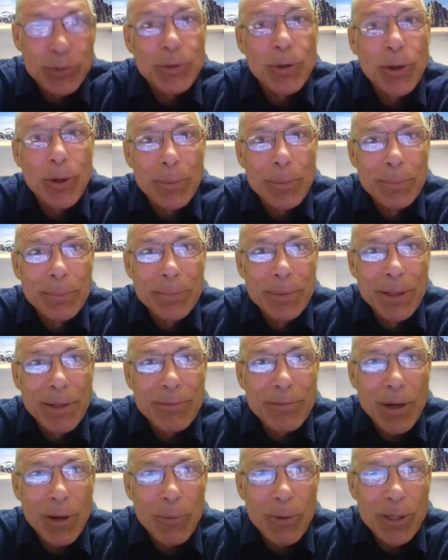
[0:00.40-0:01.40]
So
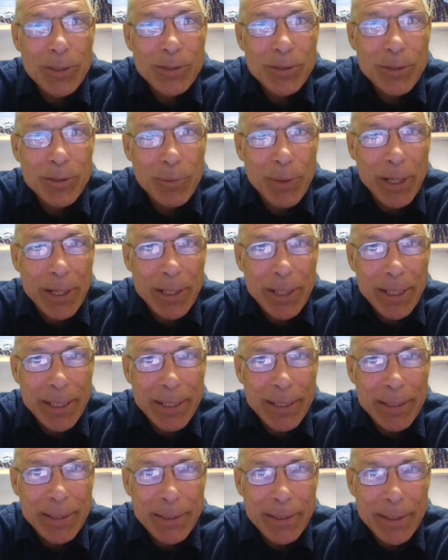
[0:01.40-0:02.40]
if I was to write
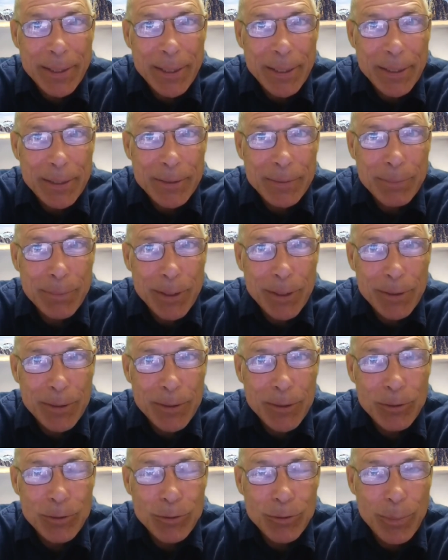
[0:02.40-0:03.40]
a Linux Mint
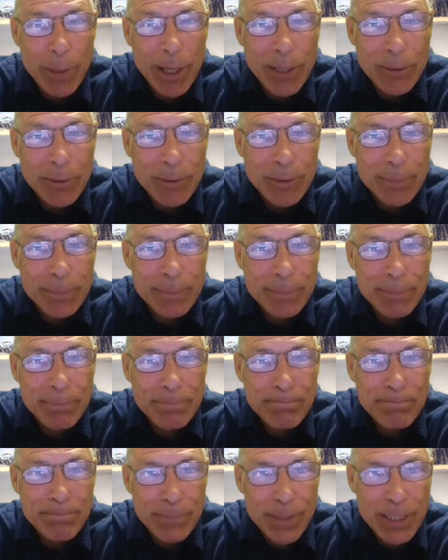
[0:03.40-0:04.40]
user manual,
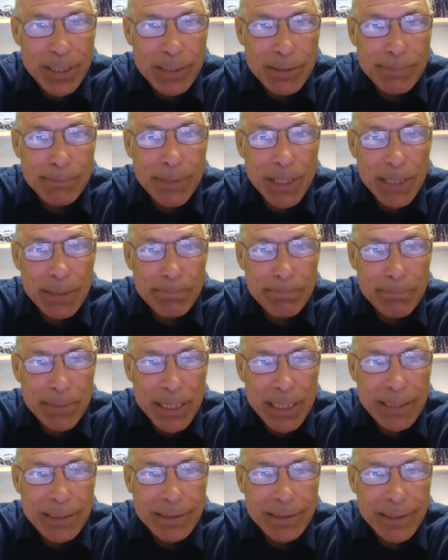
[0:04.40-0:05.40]
this might
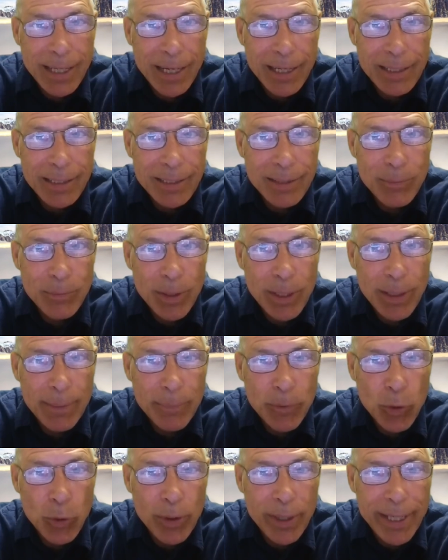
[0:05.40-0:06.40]
be exactly what
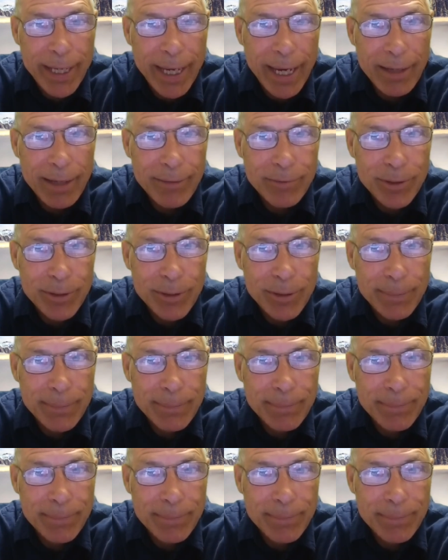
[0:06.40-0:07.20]
I'm going after.